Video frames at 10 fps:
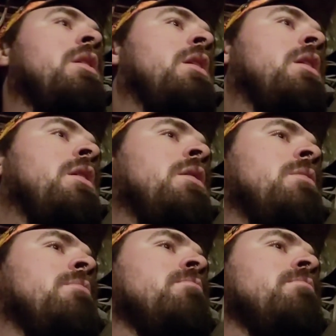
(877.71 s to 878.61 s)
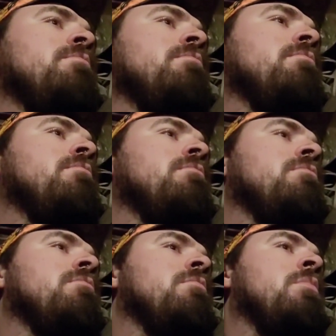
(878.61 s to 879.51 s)
the
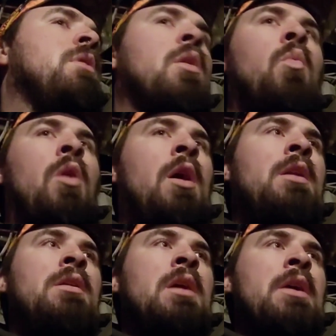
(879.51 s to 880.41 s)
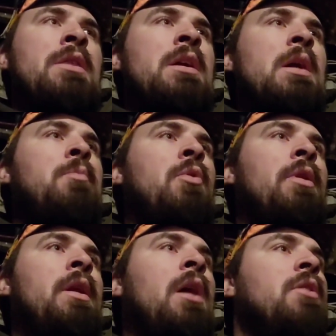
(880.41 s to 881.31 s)
one I think I
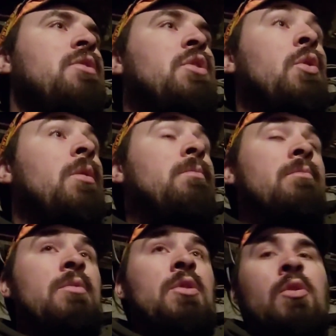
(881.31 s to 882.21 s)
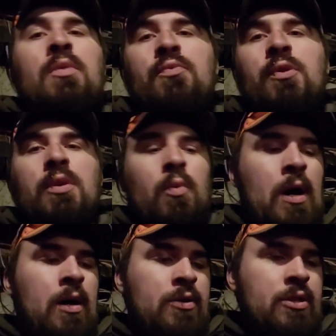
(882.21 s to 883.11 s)
pointed out is doing really well.